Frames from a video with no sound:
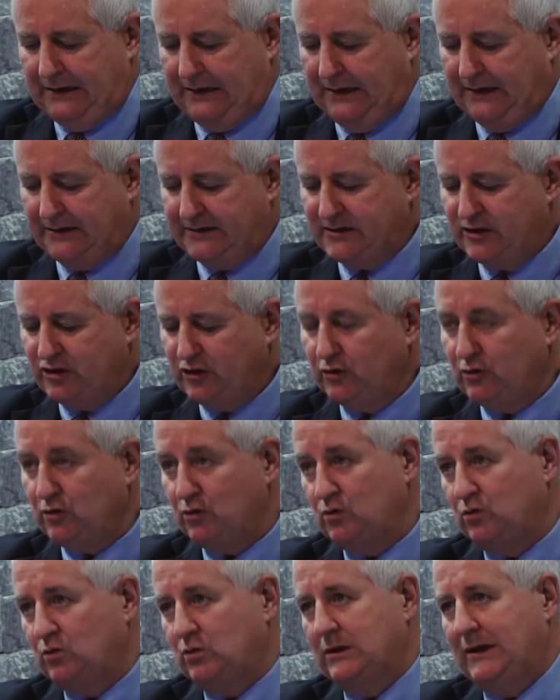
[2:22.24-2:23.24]
It's
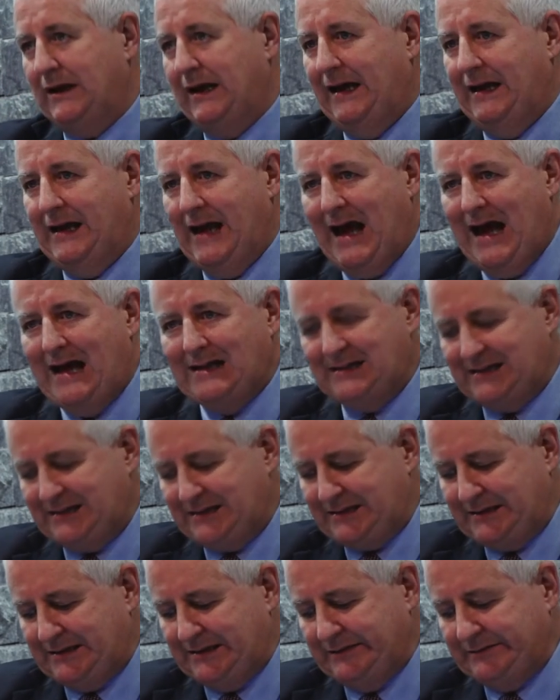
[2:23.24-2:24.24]
to
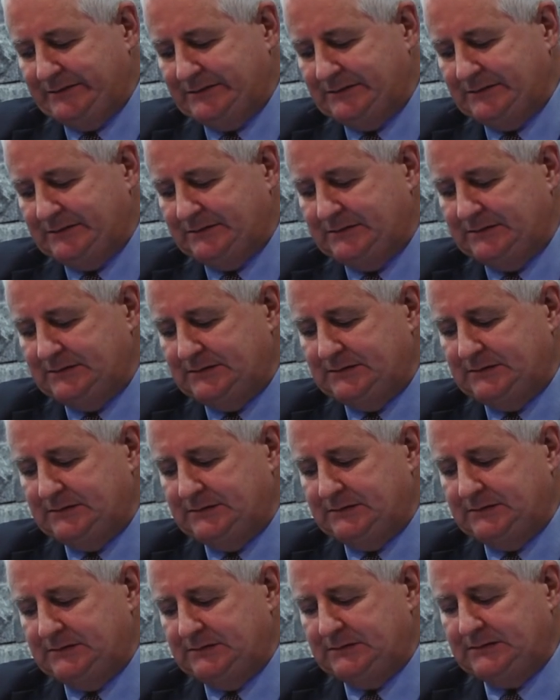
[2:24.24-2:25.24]
enhance
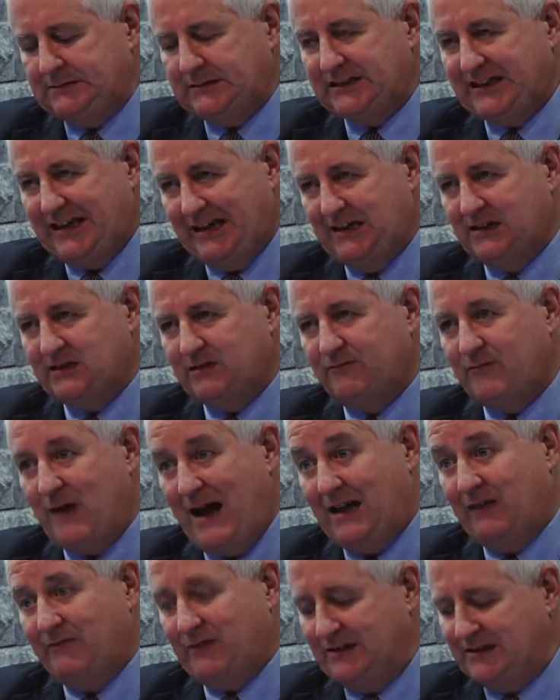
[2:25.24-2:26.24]
skills of
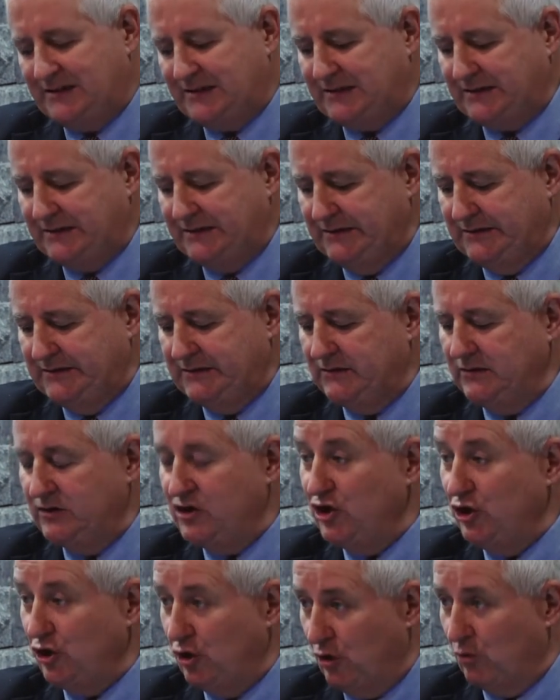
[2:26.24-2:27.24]
relevance
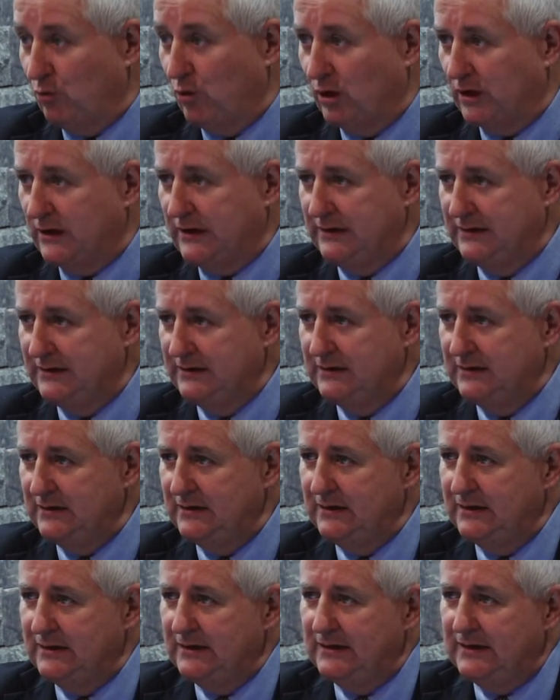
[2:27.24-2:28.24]
to your work,
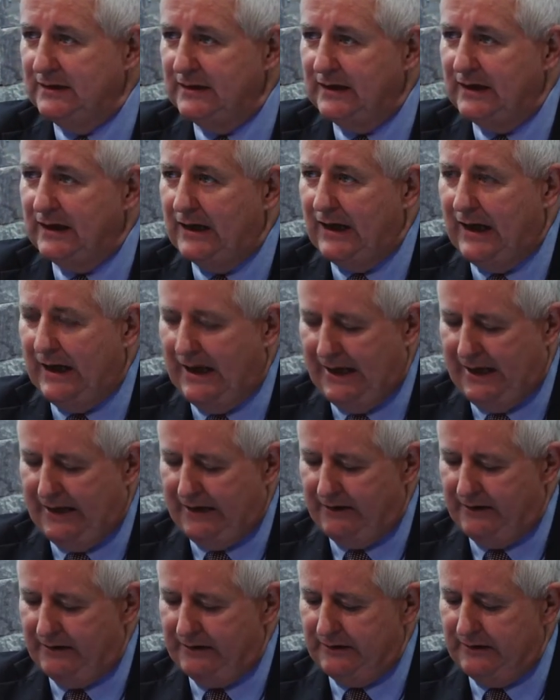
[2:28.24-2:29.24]

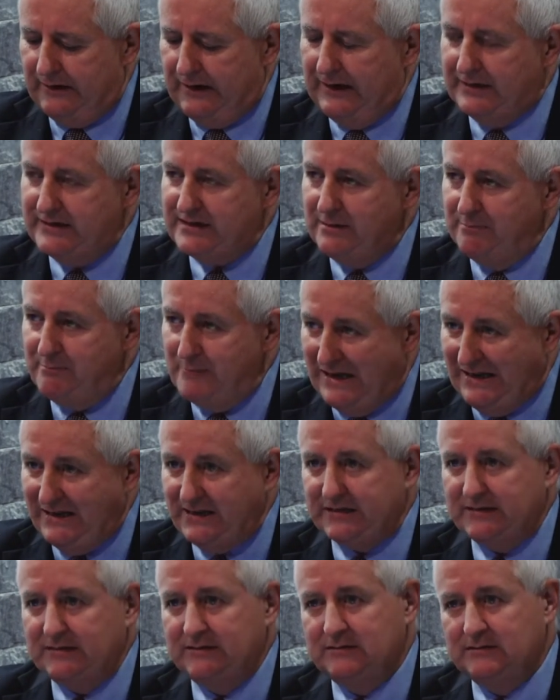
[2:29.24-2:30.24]
and it's to
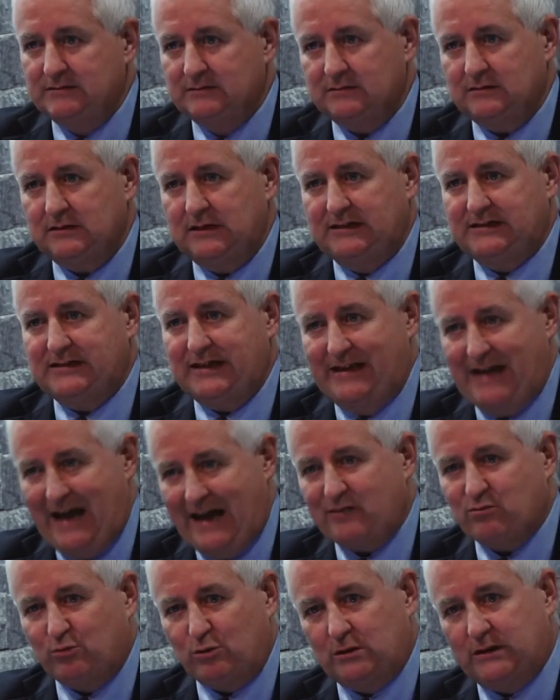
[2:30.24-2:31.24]
meet, it's to
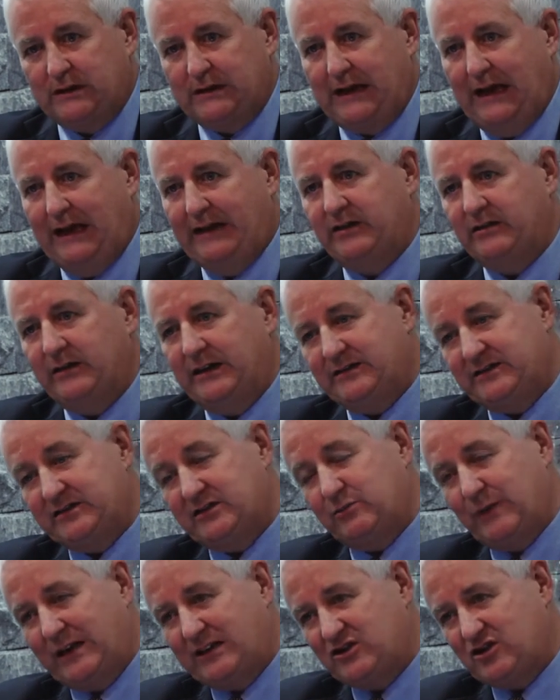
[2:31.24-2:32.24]
network, and it's
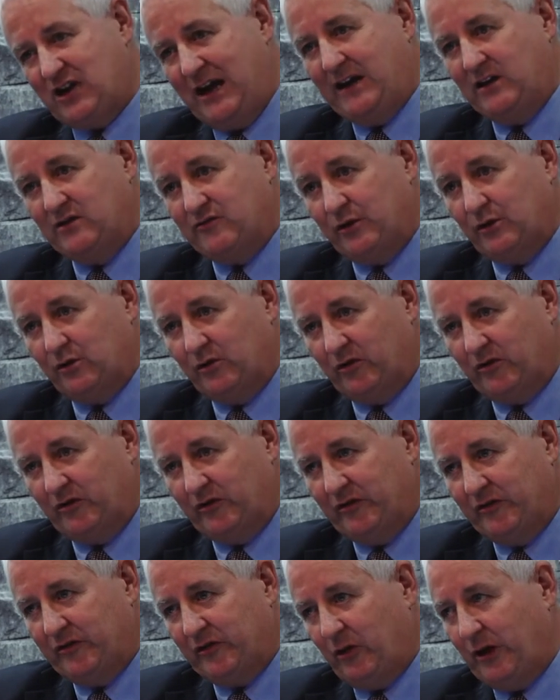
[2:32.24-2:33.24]
to exchange
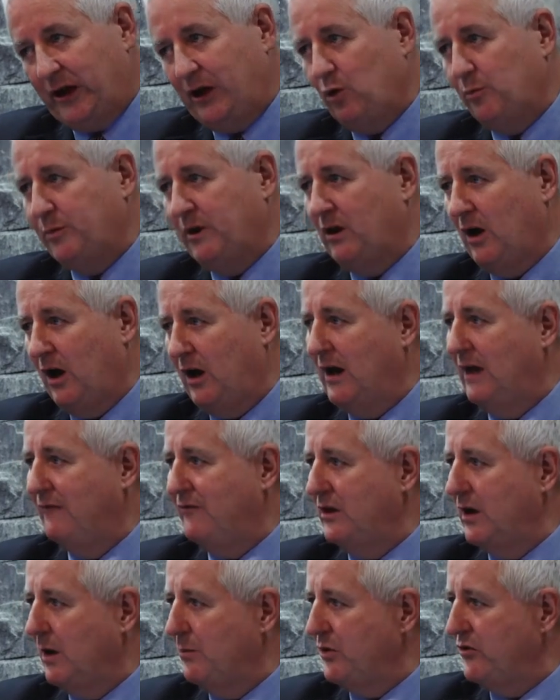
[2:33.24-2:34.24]
views. So I hope you'll all have
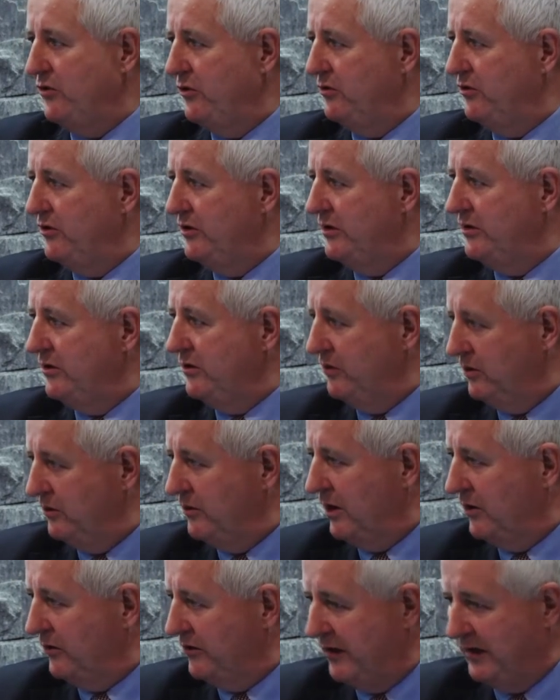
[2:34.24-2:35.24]
the opportunity to do
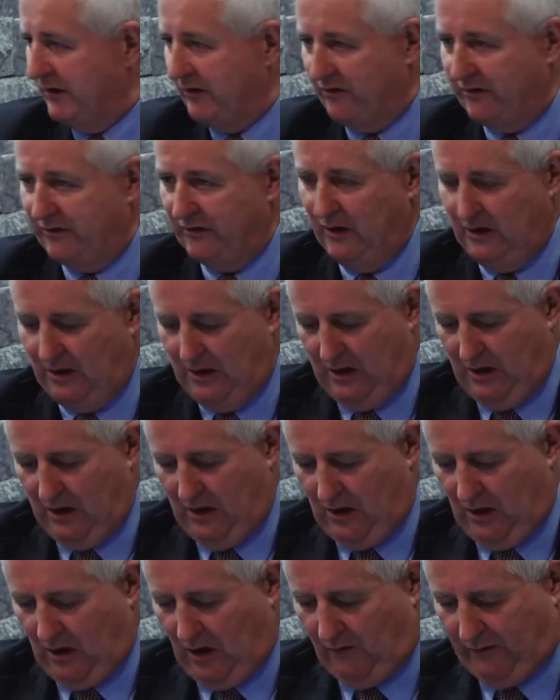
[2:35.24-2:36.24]
those things
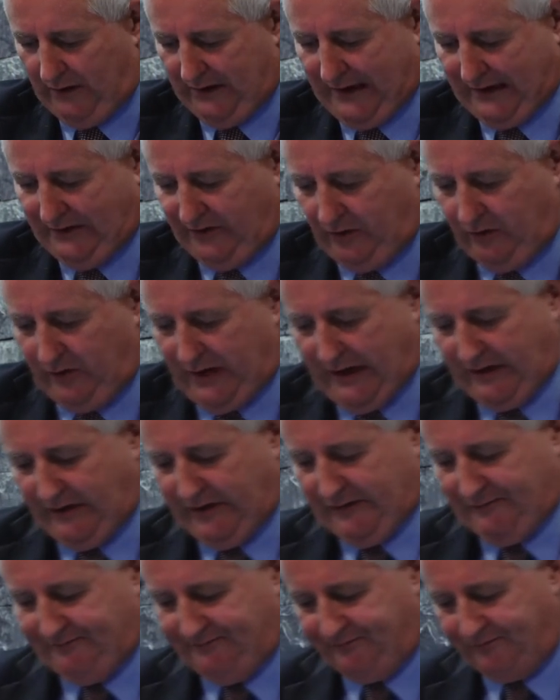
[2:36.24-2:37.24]
over the next 2
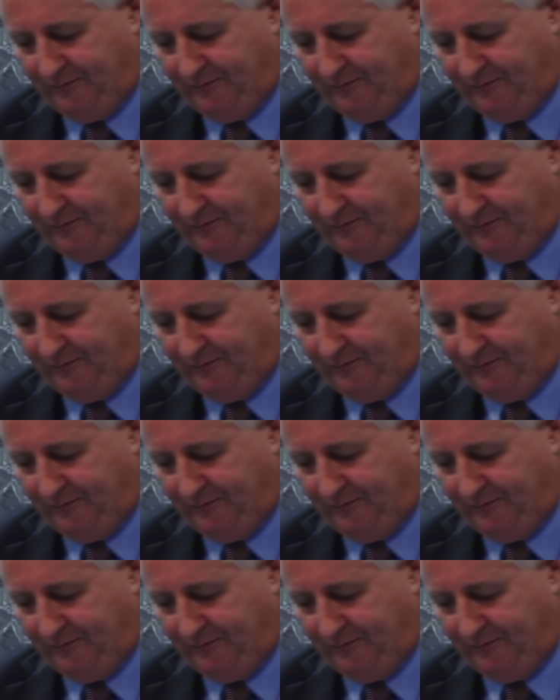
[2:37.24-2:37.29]
days.